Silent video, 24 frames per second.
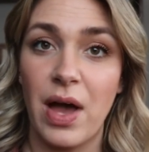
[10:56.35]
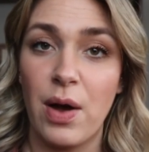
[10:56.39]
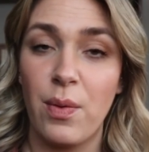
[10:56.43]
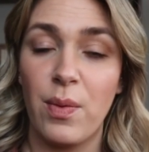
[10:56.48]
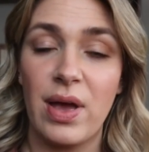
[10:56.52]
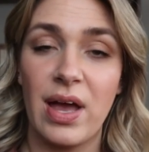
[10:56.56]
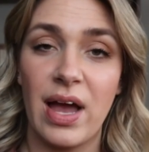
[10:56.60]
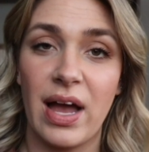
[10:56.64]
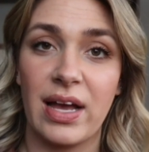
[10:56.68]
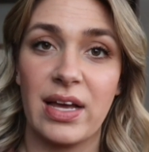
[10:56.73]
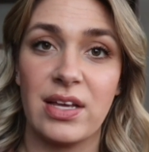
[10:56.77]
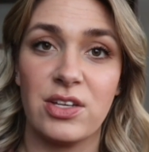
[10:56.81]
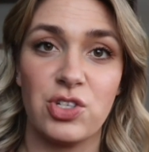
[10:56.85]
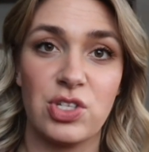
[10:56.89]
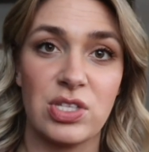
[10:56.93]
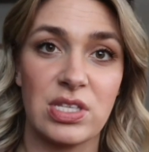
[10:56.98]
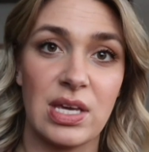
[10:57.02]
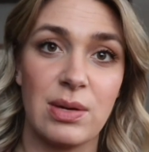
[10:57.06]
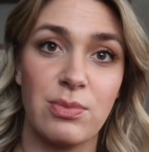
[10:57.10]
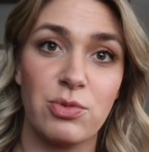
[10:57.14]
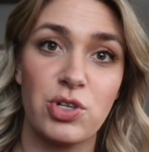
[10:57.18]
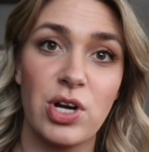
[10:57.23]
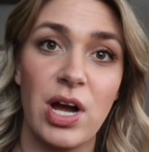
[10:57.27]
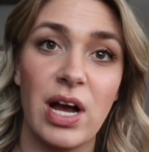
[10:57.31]
That way I can
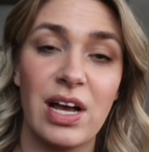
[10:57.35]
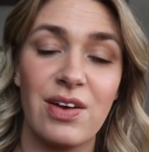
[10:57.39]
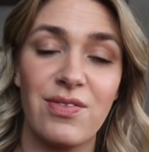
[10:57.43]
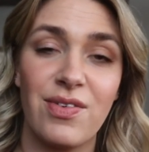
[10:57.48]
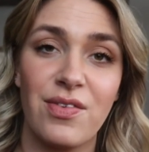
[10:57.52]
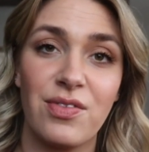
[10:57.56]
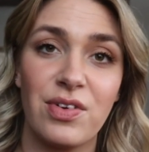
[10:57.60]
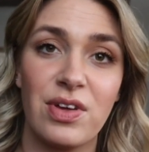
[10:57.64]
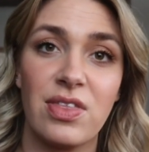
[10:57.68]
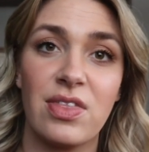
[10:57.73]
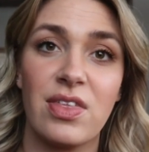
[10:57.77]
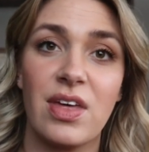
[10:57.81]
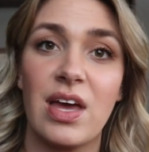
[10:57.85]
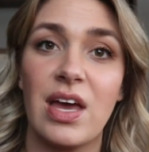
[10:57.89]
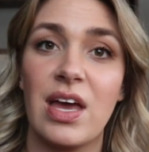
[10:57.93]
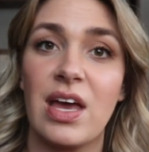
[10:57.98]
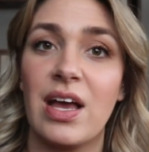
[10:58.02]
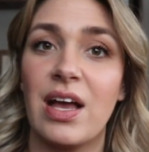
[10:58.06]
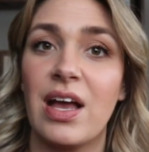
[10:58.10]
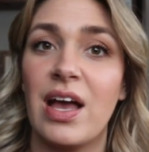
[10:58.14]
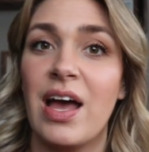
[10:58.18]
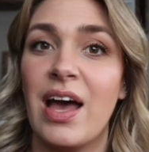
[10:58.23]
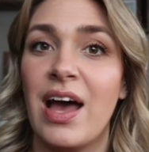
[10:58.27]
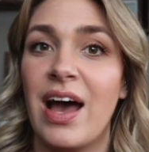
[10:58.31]
just keep track of
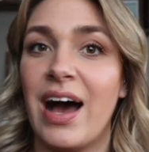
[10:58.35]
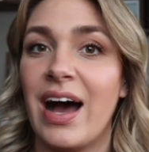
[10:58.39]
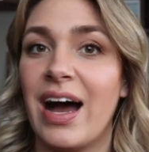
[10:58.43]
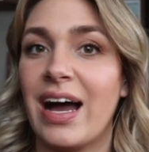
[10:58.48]
everything.